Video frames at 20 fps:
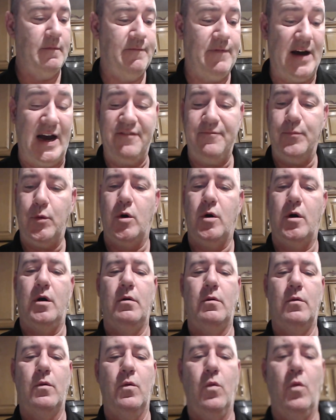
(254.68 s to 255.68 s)
5 more.
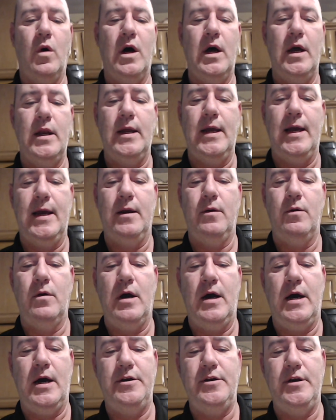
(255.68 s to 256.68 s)
One at
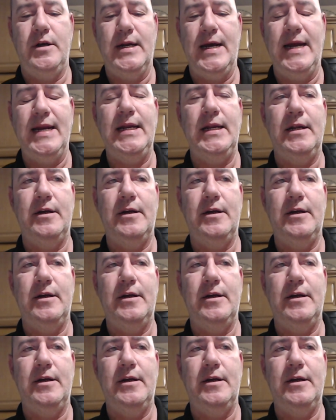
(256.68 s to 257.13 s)
190